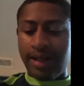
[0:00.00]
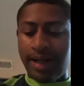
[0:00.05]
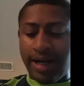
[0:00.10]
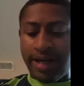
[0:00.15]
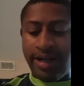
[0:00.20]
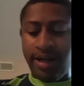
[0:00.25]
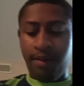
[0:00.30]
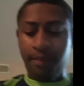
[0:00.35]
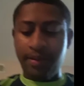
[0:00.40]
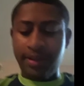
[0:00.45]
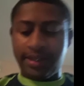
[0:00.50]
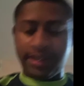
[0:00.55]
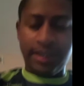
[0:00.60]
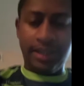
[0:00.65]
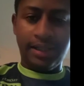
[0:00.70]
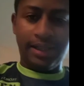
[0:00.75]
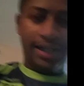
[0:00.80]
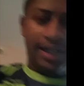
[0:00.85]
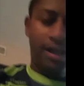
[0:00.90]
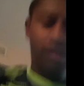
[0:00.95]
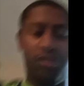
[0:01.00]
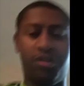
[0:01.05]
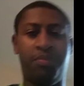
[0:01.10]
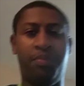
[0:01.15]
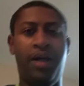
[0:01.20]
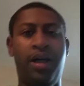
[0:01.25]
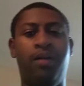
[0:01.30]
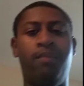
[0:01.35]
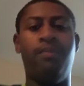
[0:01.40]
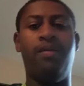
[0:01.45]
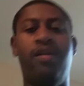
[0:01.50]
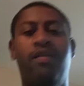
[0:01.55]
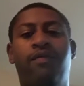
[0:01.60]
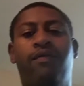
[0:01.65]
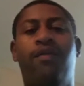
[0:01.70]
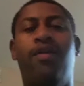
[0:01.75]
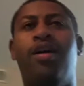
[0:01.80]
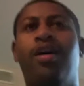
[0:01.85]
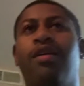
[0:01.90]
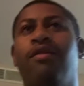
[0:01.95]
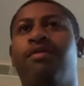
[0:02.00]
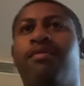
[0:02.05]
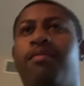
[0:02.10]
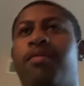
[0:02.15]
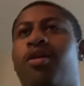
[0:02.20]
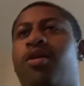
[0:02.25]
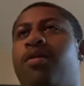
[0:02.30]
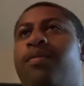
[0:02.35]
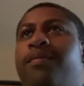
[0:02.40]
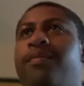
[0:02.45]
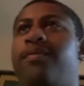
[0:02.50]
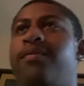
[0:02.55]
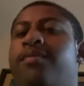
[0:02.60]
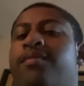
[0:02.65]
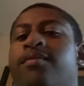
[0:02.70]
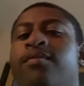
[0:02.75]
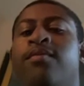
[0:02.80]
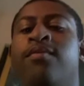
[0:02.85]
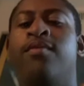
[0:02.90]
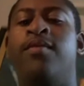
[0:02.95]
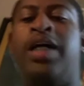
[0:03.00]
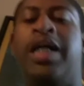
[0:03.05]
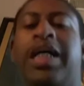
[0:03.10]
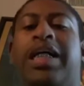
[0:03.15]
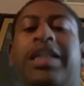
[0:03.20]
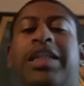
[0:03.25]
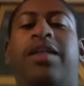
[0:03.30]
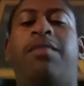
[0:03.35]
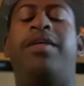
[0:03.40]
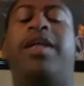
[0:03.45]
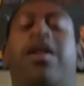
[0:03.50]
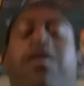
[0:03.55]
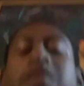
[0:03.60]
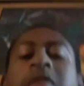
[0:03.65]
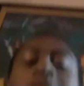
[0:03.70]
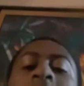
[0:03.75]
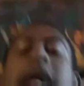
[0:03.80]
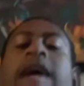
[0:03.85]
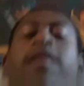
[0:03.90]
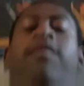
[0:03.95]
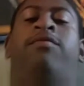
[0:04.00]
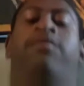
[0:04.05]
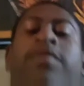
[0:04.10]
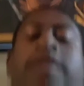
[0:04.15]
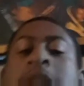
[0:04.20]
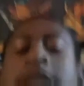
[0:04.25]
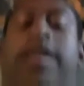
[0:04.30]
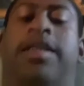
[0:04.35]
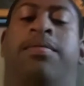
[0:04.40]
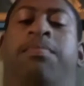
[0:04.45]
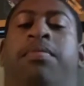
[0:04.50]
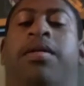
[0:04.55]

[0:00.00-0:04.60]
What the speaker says: At number 10, I have Spider-Man Far From Home. Some of y'all will have this